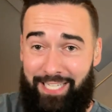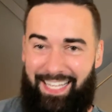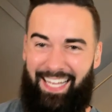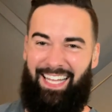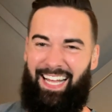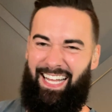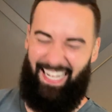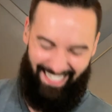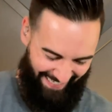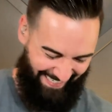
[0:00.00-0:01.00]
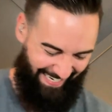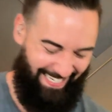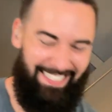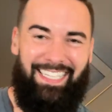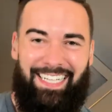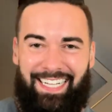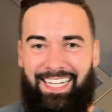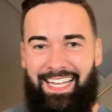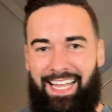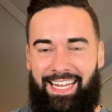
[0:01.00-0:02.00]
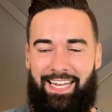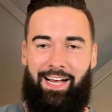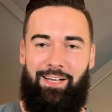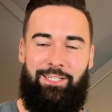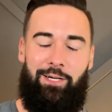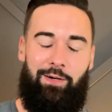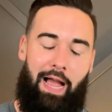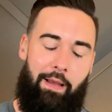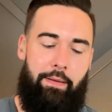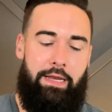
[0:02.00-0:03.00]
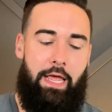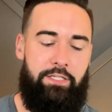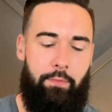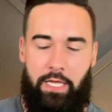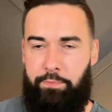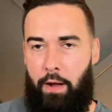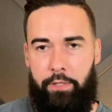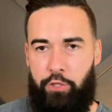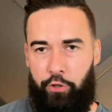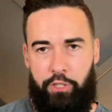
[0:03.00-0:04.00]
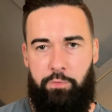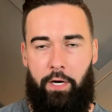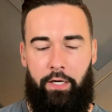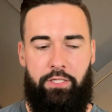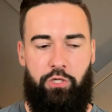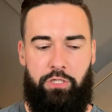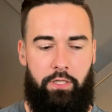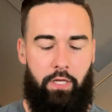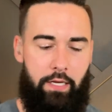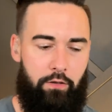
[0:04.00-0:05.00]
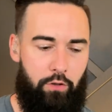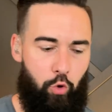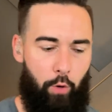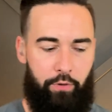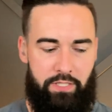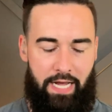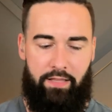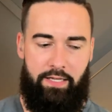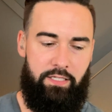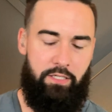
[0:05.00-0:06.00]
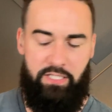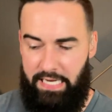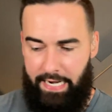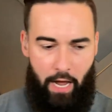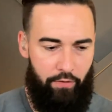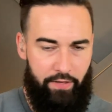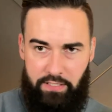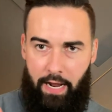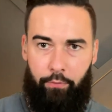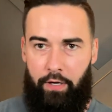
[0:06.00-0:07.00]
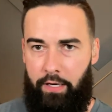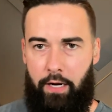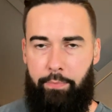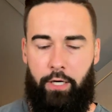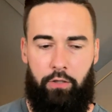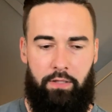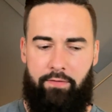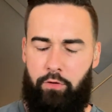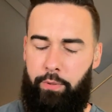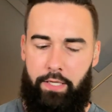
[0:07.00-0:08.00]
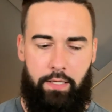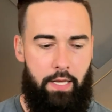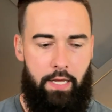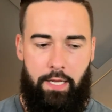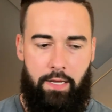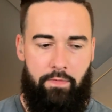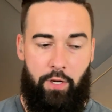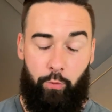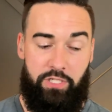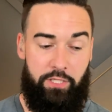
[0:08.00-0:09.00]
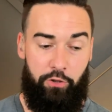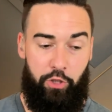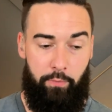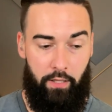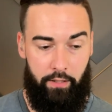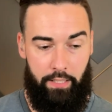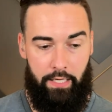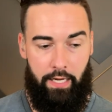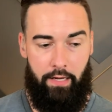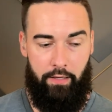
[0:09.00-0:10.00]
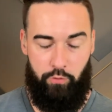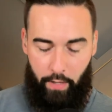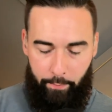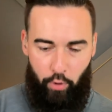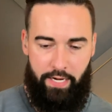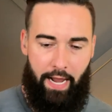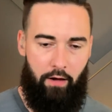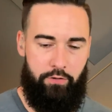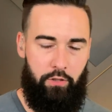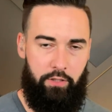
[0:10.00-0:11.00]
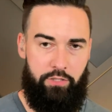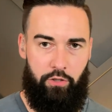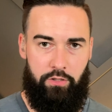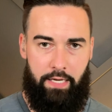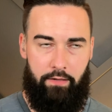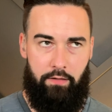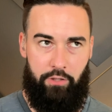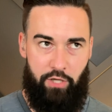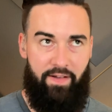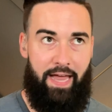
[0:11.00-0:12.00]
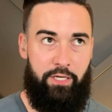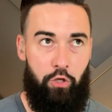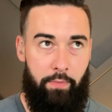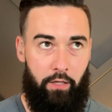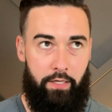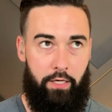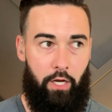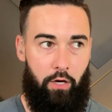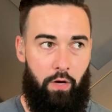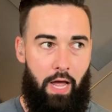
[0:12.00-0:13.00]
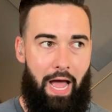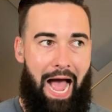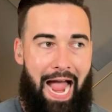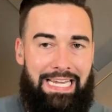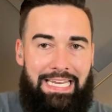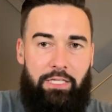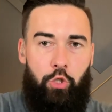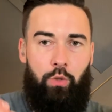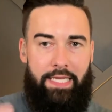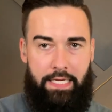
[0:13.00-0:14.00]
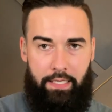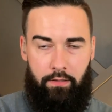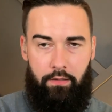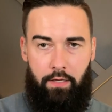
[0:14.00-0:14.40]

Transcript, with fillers: yeah, yeah, yeah. You know, so I mean, and some of that's probably your experience just in in the corporate side of things and seeing how things operated at a bigger level. But there was still humility, is what I'm pointing out to the listeners, that that Jeff had humility to go, I need to lead.